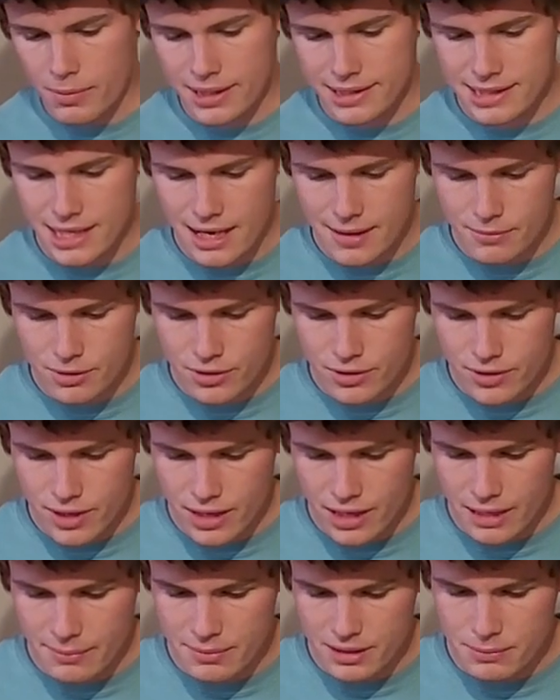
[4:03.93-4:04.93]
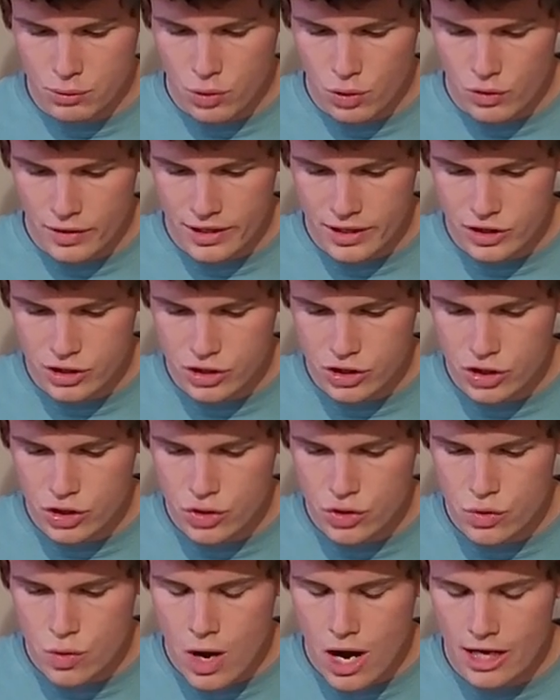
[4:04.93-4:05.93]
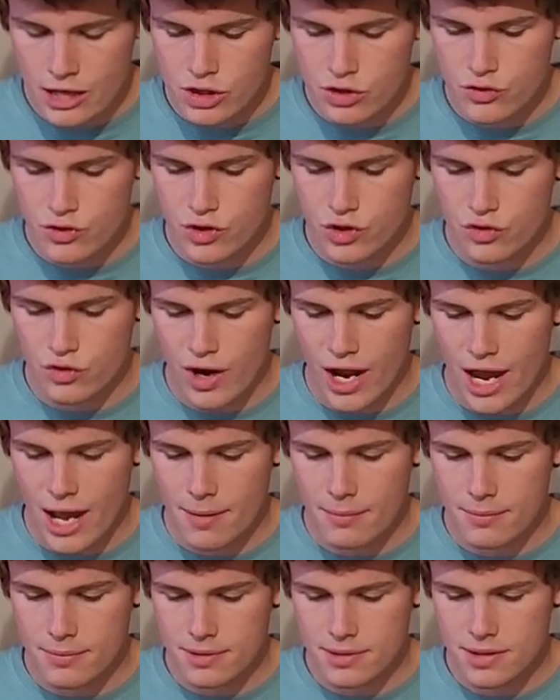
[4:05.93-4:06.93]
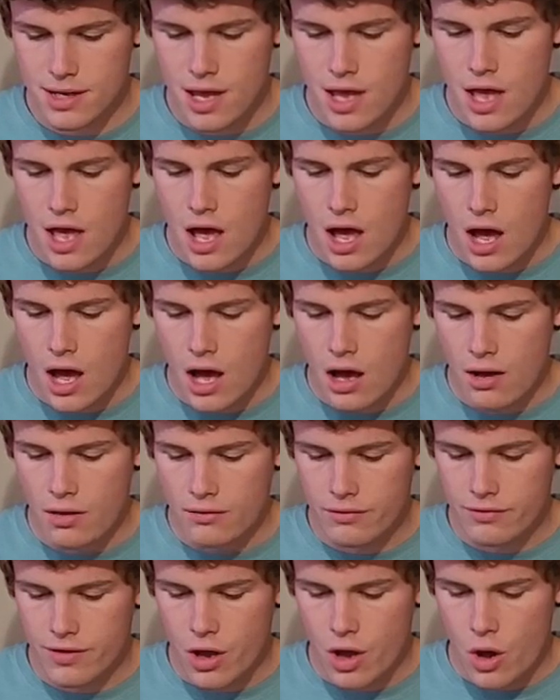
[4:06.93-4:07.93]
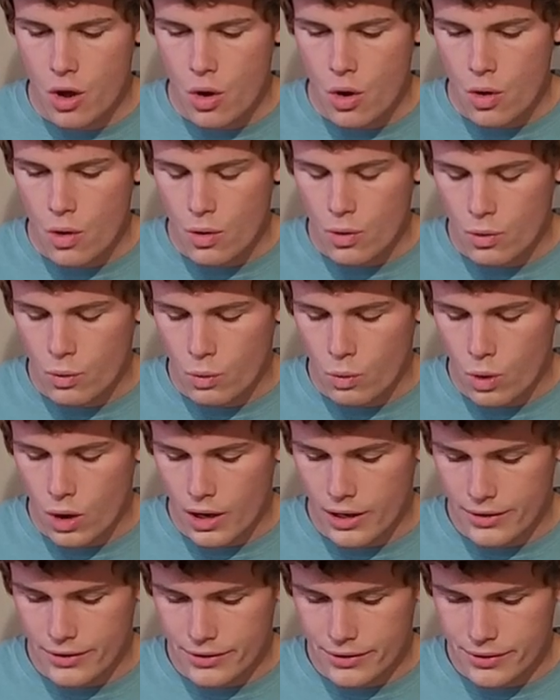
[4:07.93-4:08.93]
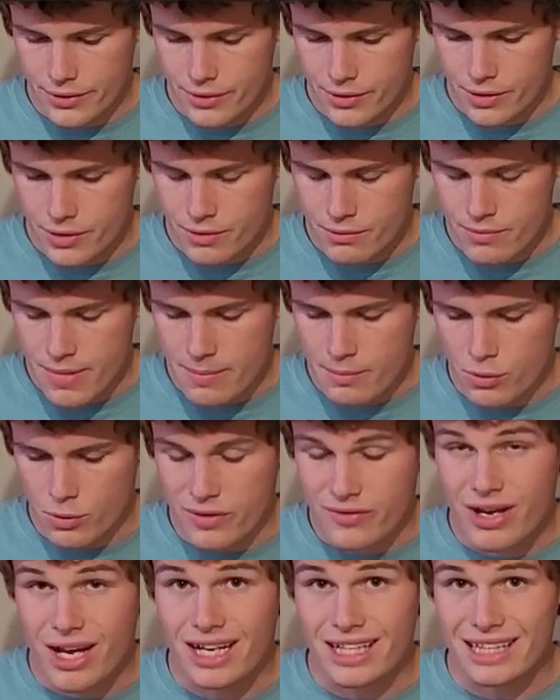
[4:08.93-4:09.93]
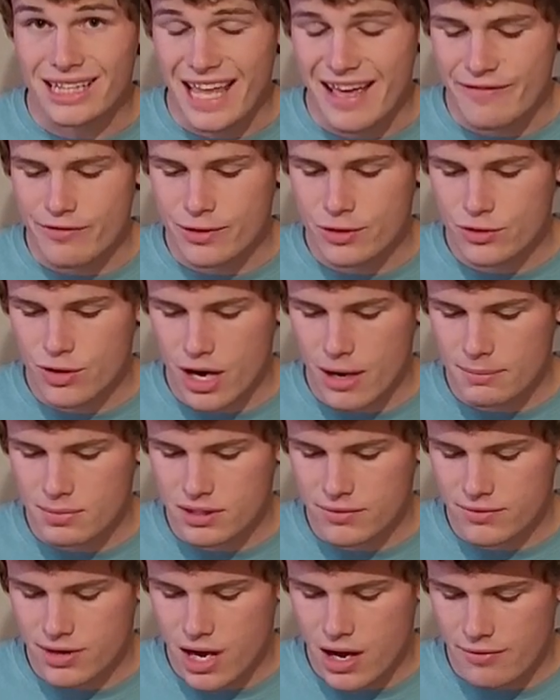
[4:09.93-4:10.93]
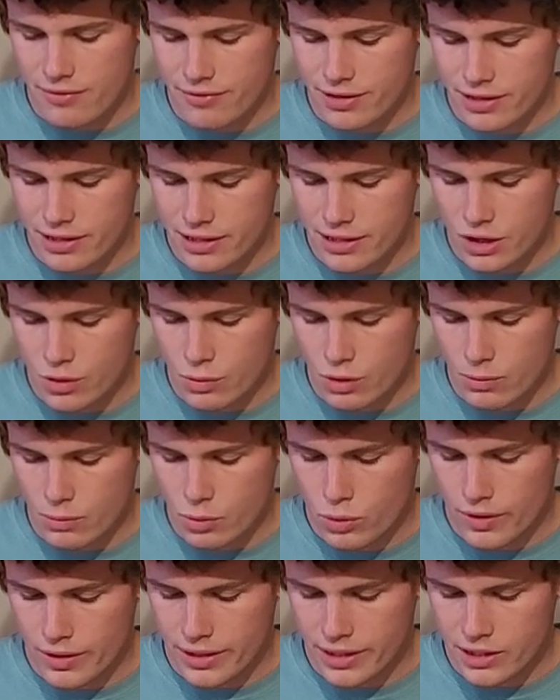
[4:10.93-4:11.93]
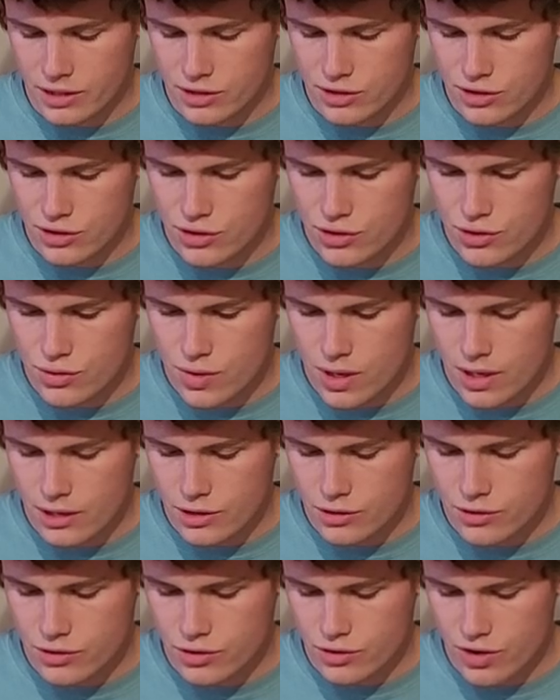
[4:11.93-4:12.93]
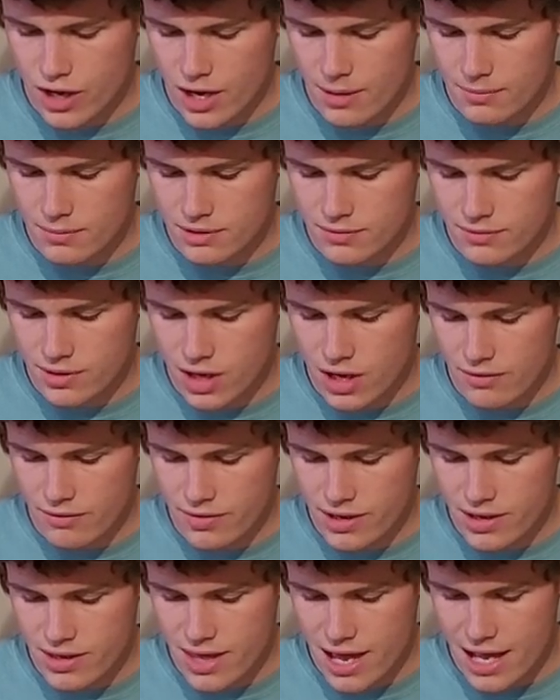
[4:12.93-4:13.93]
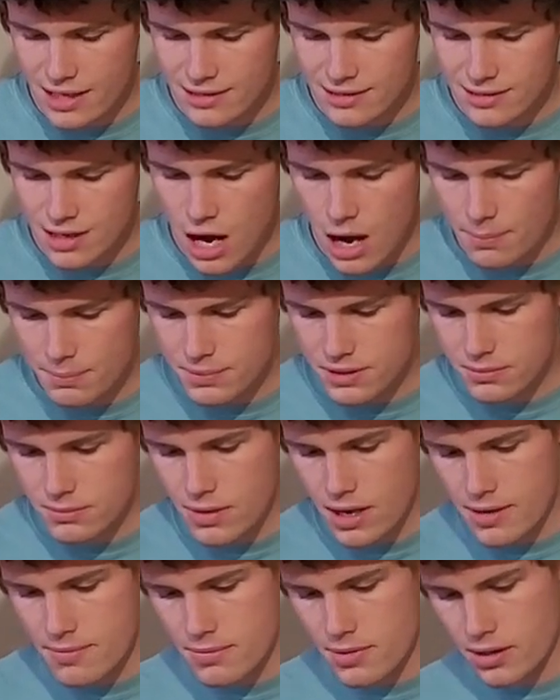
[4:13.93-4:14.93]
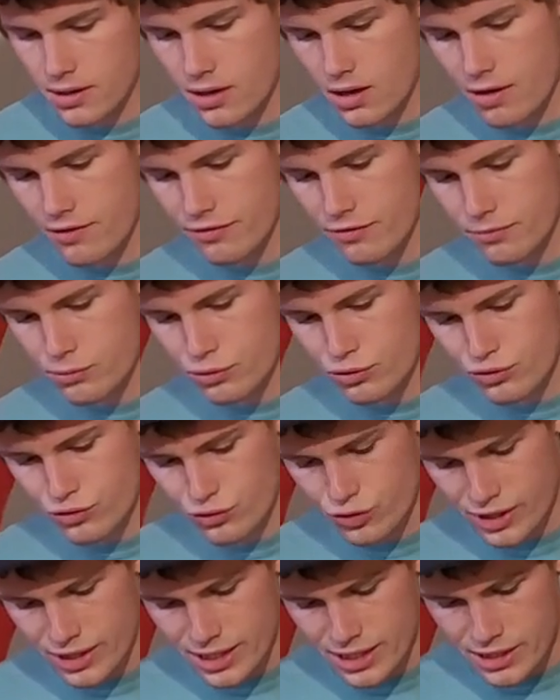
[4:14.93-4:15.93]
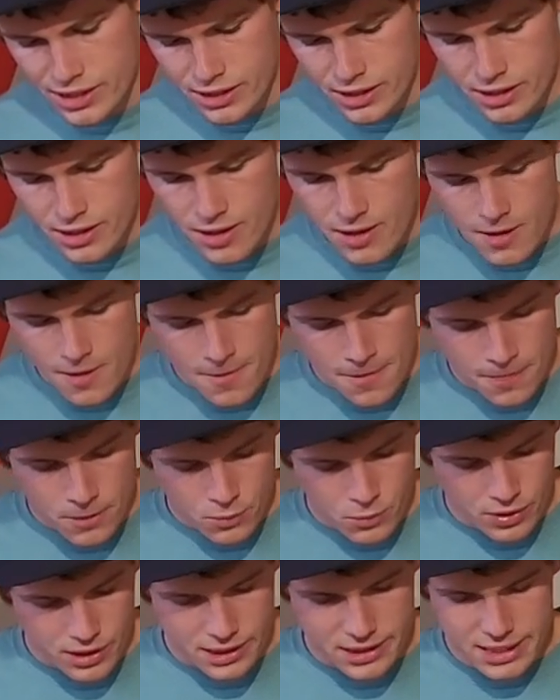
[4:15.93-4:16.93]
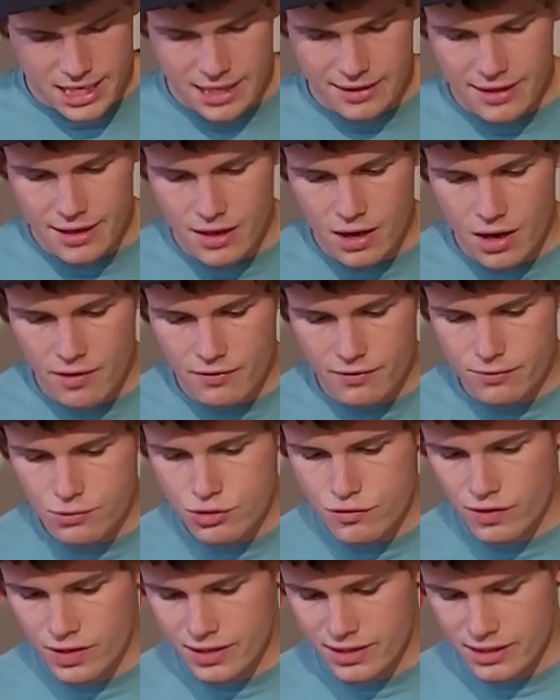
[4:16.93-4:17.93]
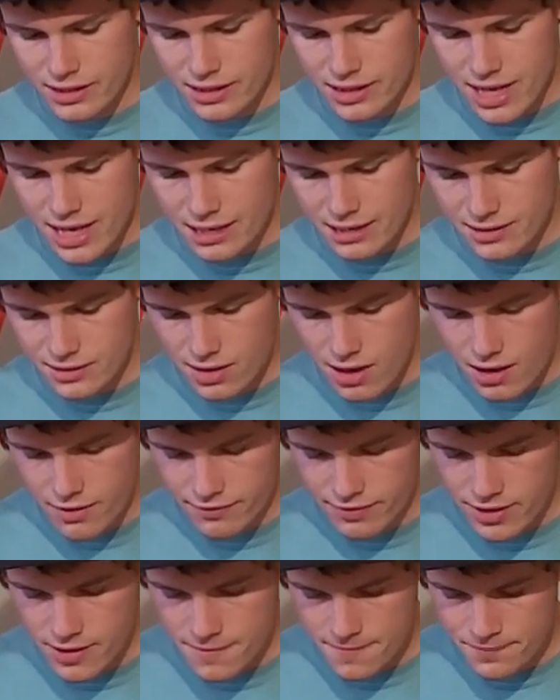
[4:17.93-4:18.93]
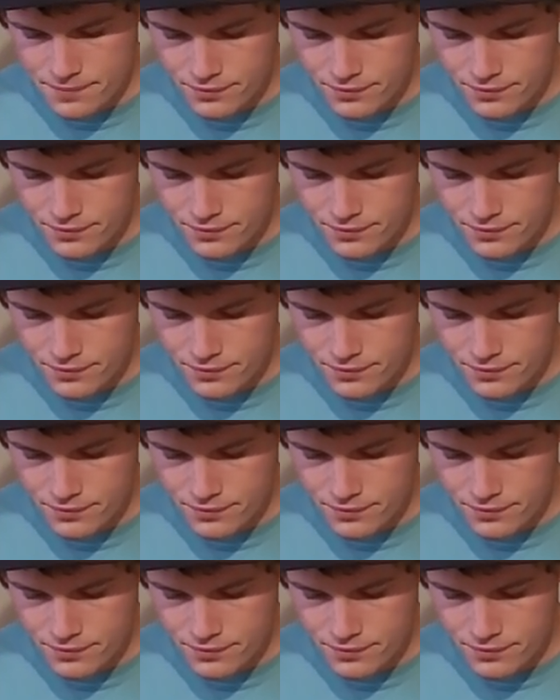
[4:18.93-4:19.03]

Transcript: my timer, and I'm gonna pour in 200 grams of water. Remember, we've got 11 grams of coffee in here. We're pouring in 200 grams of coffee. That tops my mug off pretty good. We're gonna take that off, move on to the next coffee.